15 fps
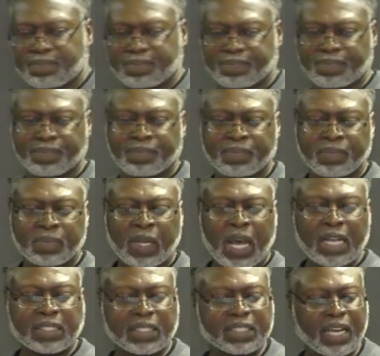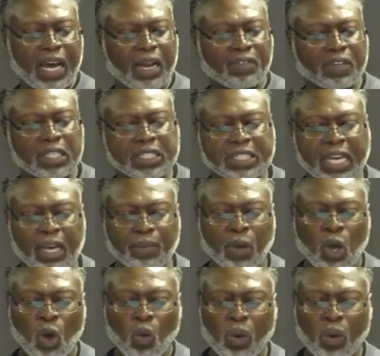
Right. That's a sign of contempt.